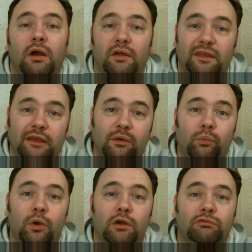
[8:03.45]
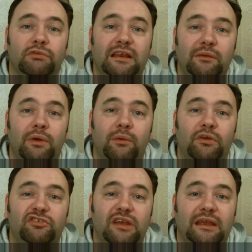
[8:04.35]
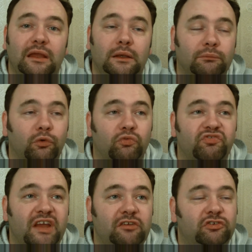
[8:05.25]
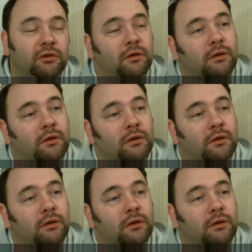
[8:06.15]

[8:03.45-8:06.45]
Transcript: I think it'll work really well with chicken or fish.